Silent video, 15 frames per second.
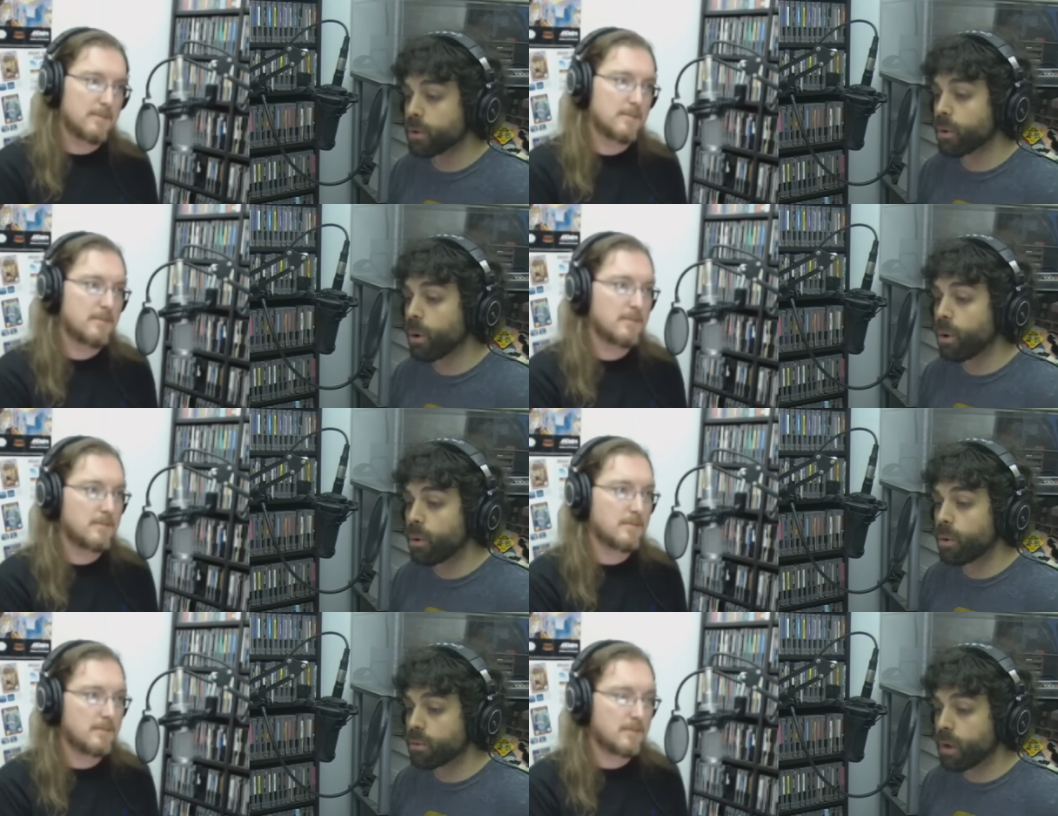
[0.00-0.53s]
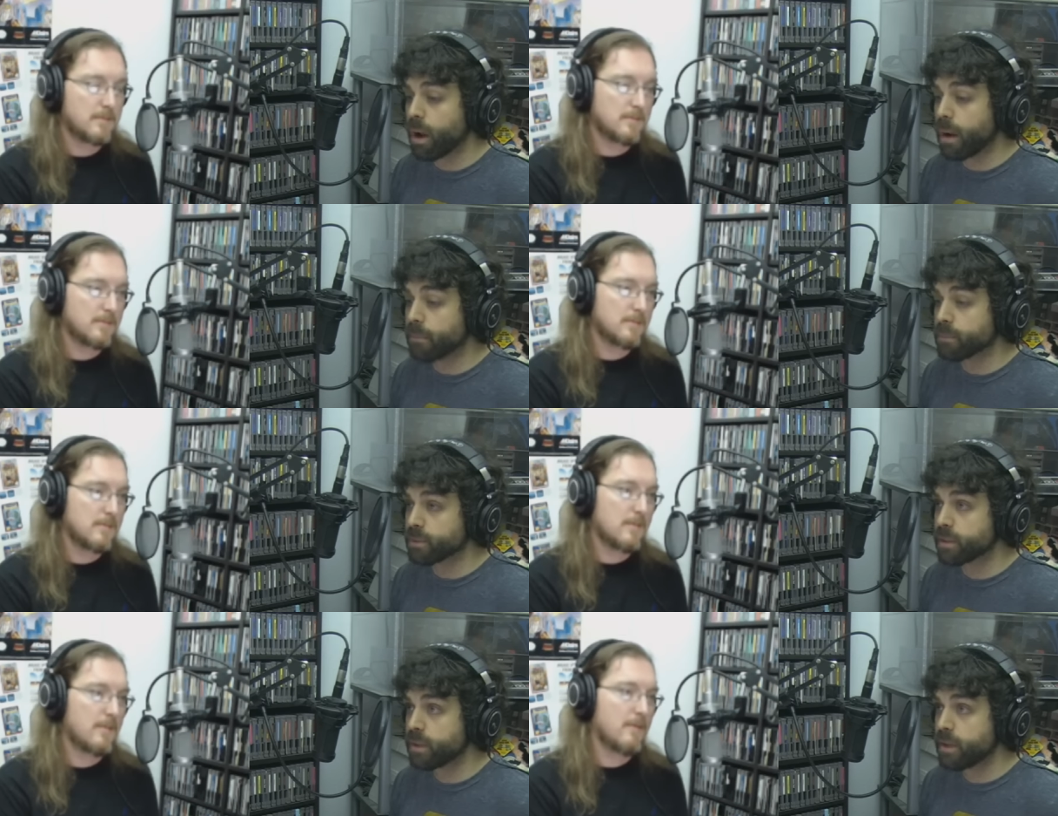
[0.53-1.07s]
Speaker 1: own
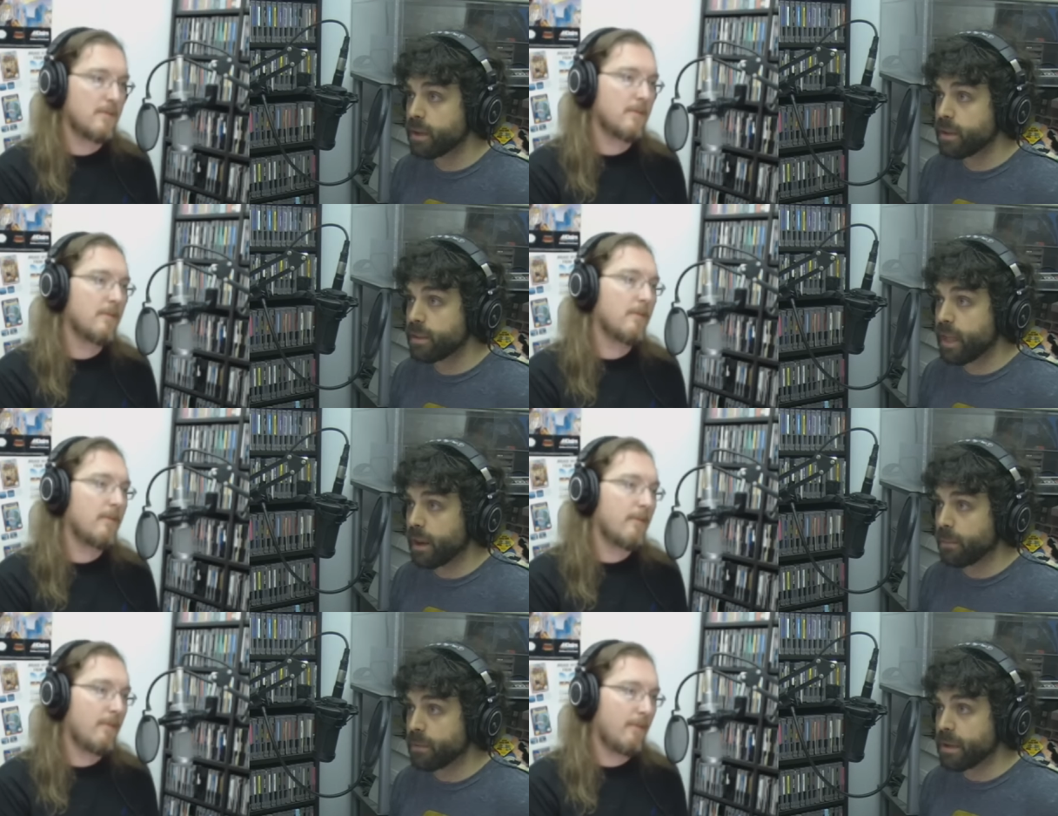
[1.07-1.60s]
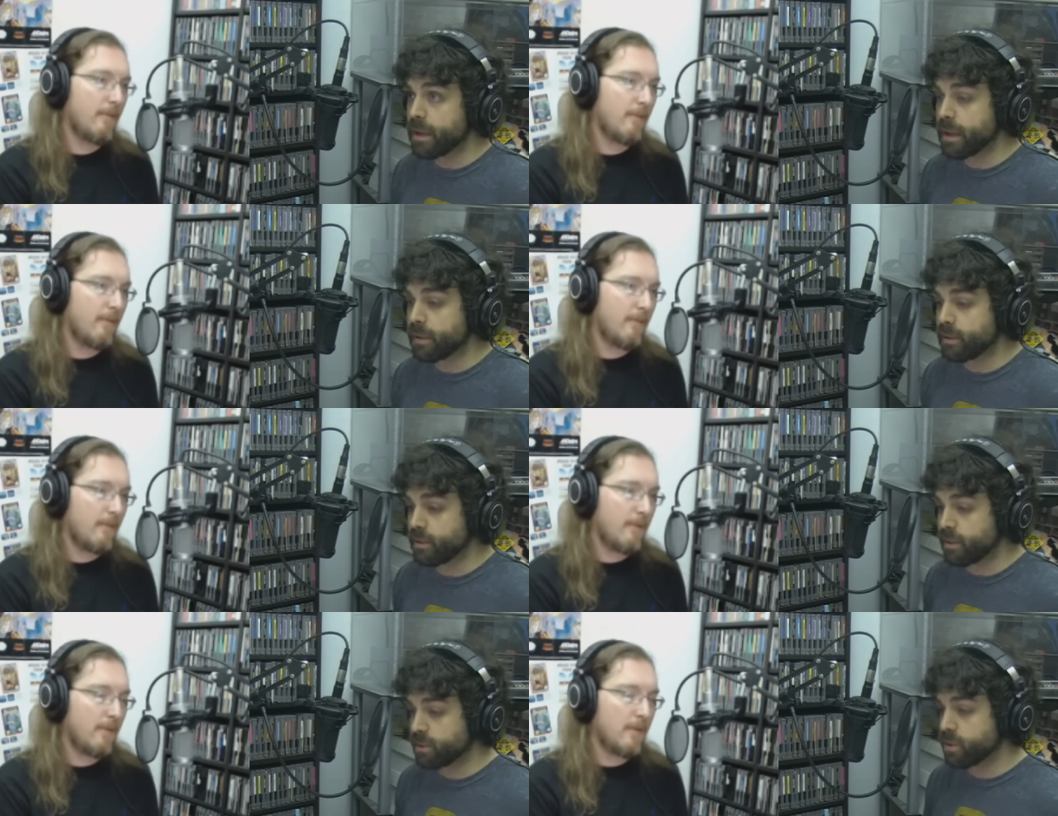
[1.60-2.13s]
ROMs that'll be
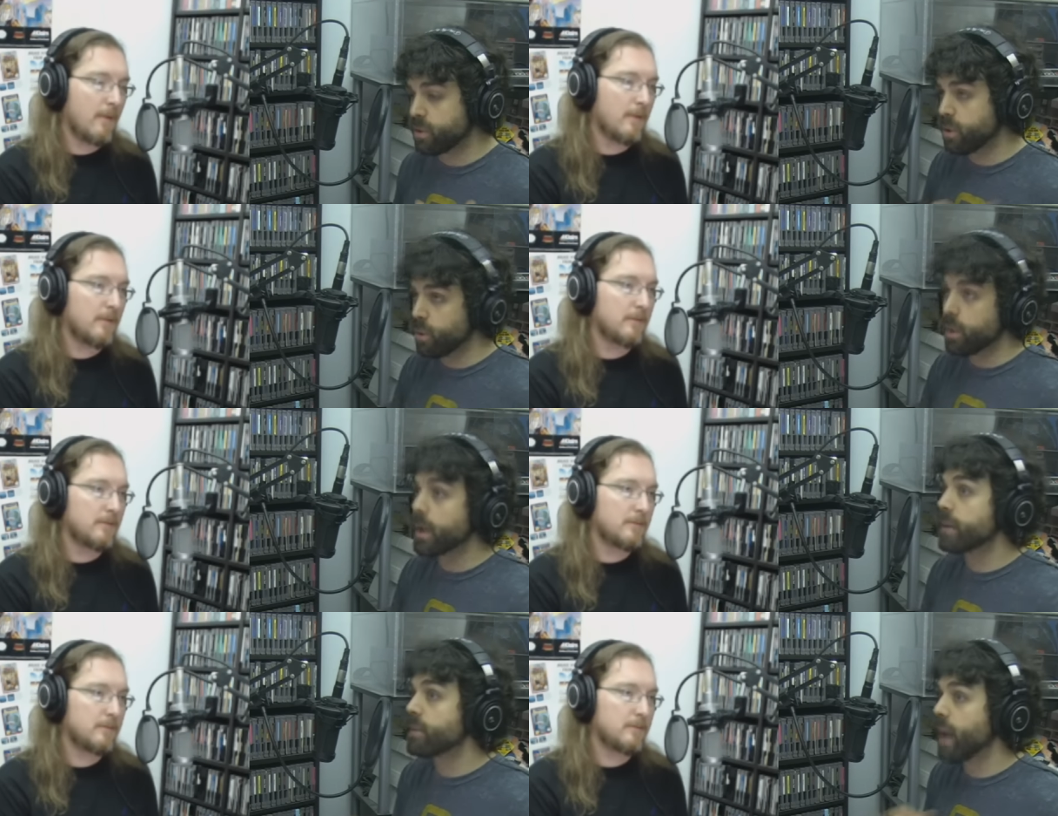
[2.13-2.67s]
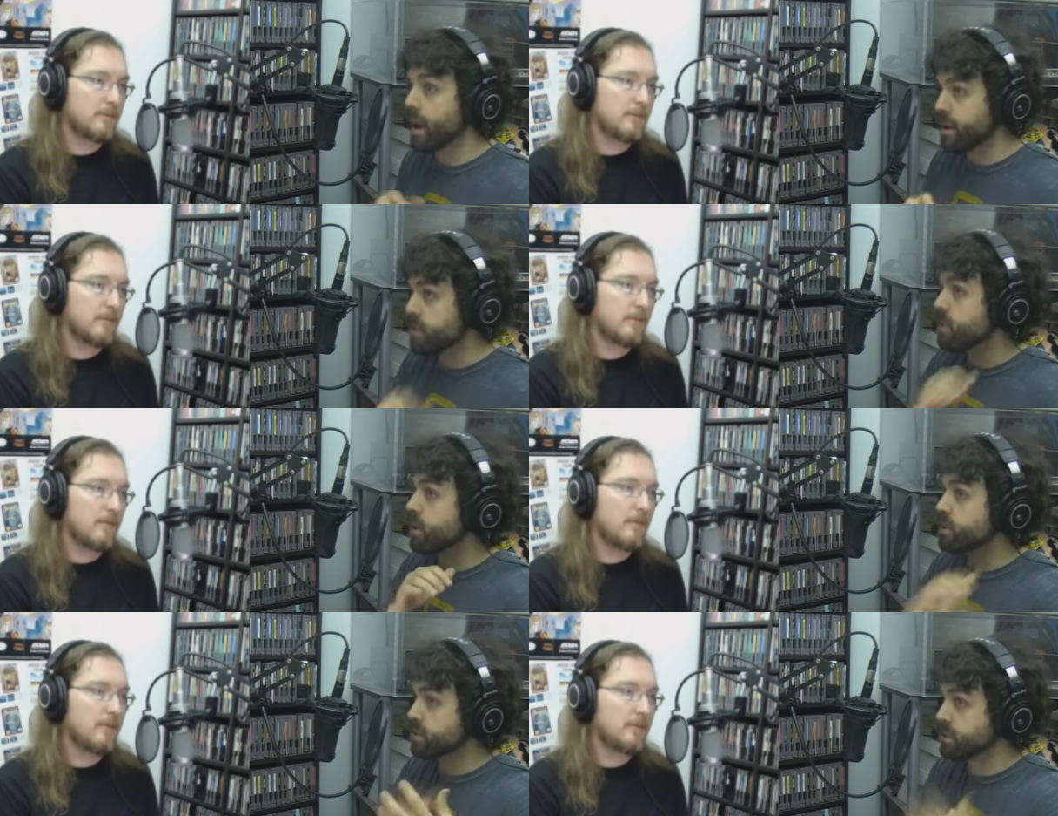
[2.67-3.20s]
into this GUI that
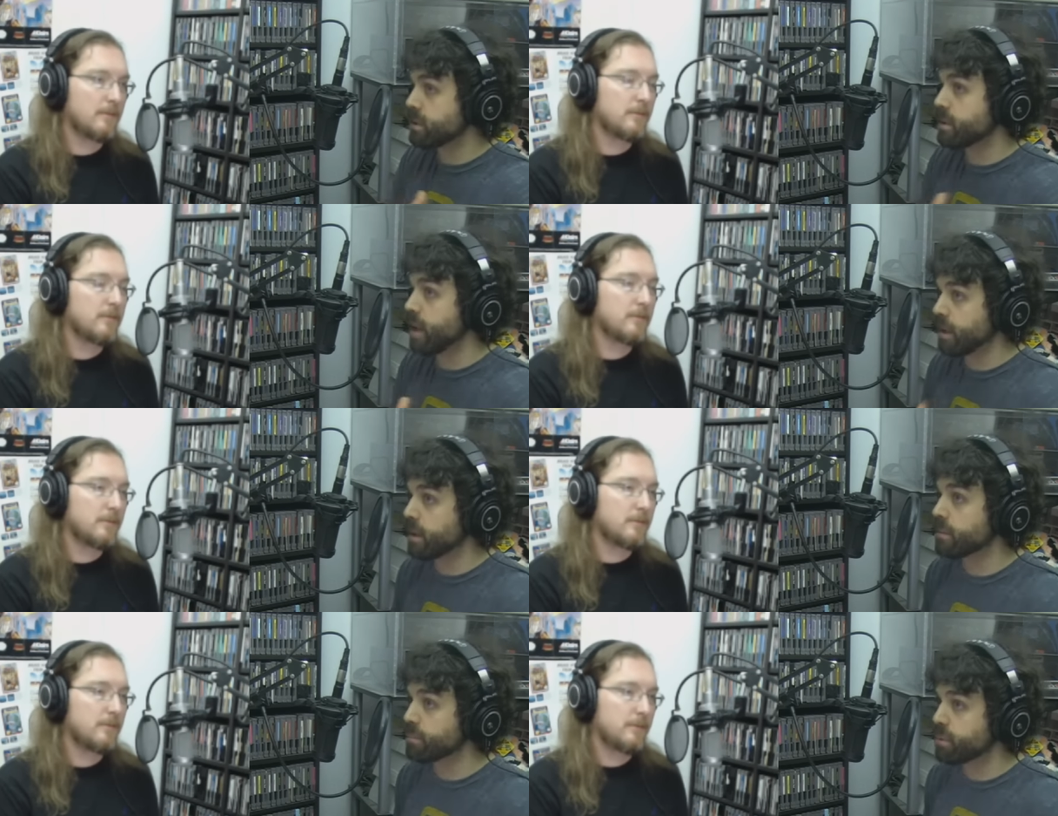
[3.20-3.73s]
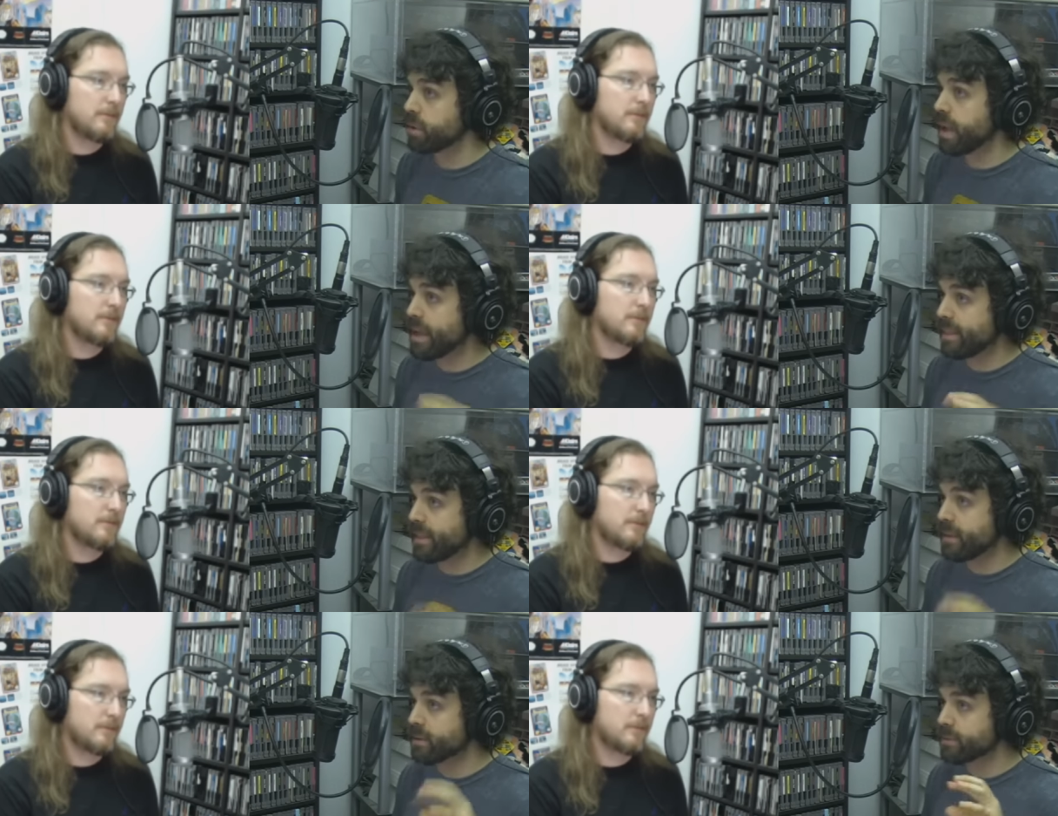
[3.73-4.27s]
you can select and play
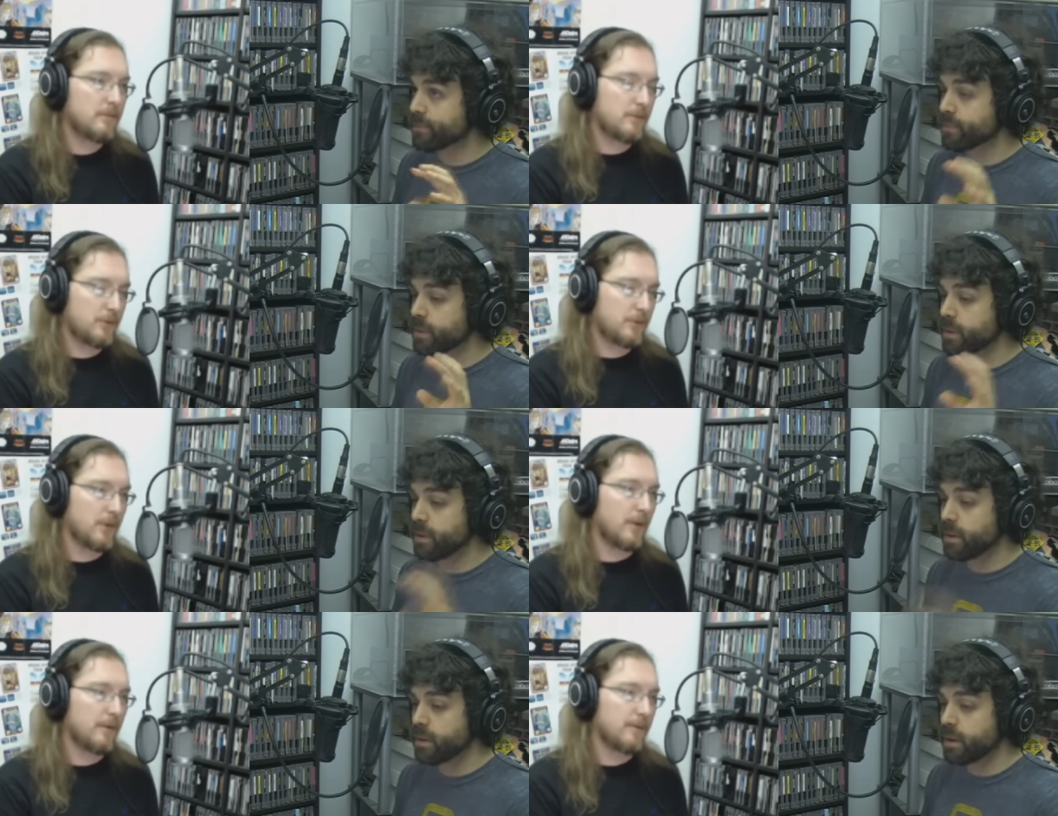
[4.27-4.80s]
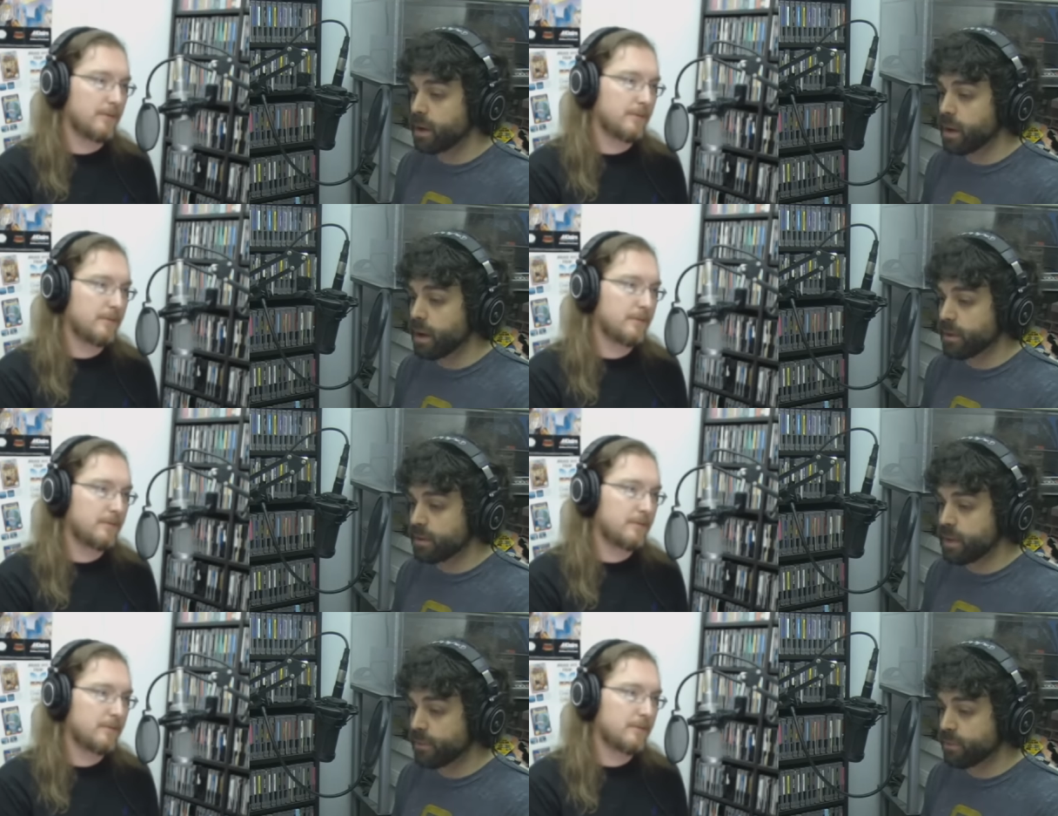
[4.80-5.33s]
these. Sure.
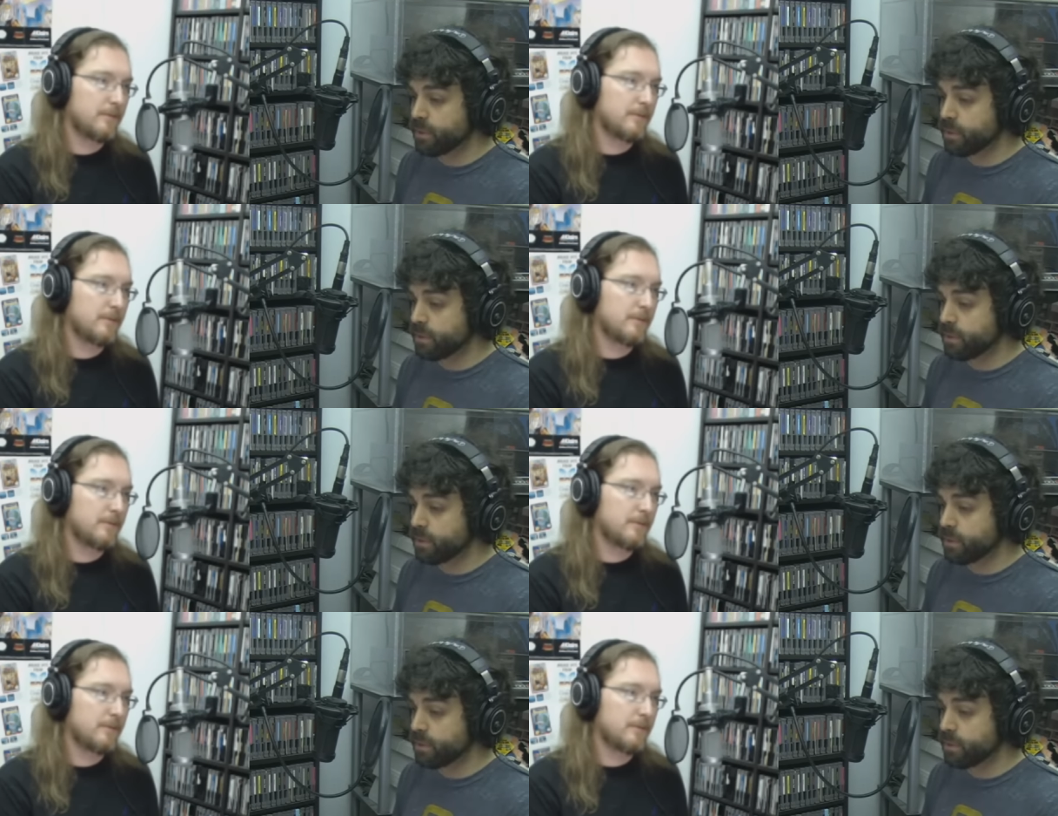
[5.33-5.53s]
Uh, different,